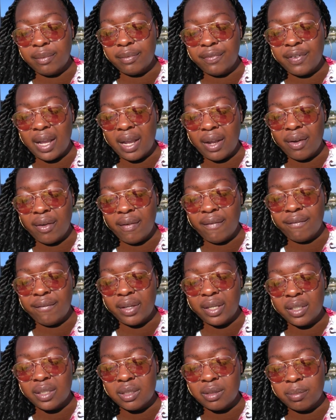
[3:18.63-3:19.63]
Find her on
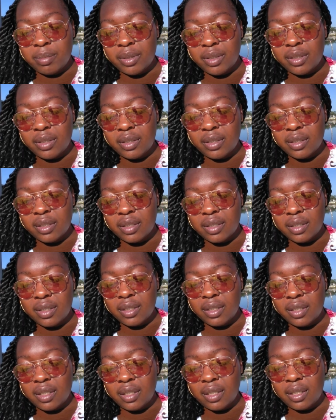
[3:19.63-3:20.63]
Facebook.
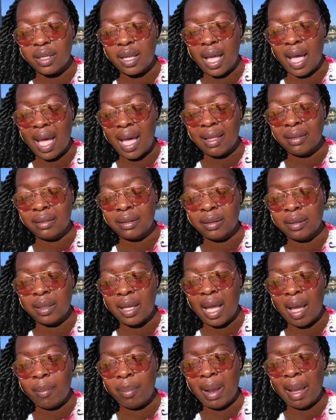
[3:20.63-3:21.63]

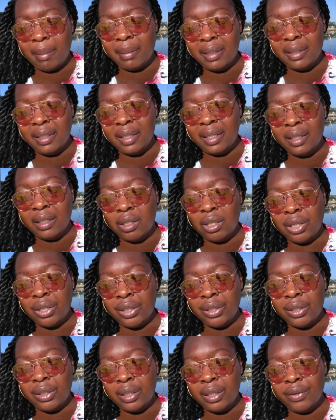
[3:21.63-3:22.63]
I'll probably link
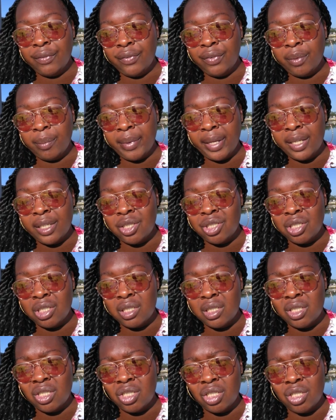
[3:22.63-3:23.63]
her
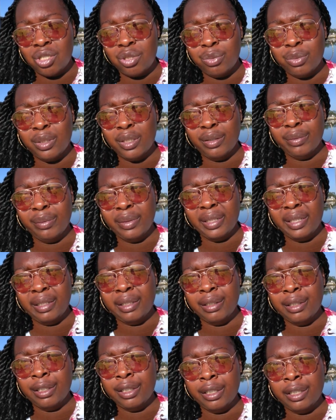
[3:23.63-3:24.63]
information. She's really, really
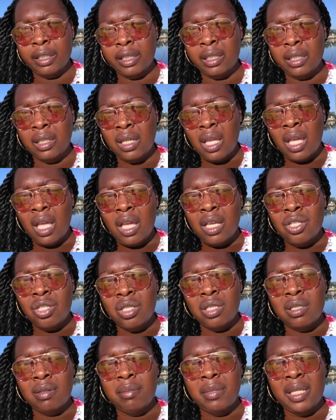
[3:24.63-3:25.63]
good.
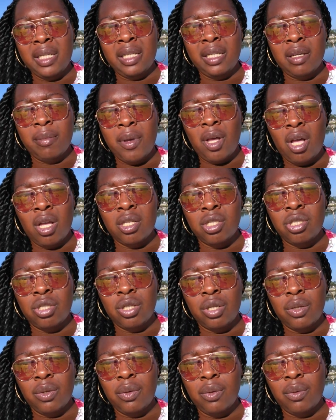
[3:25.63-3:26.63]
She's a medium
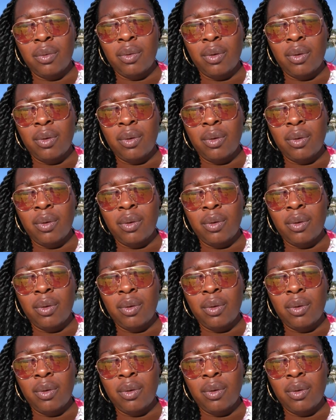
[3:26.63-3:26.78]
also.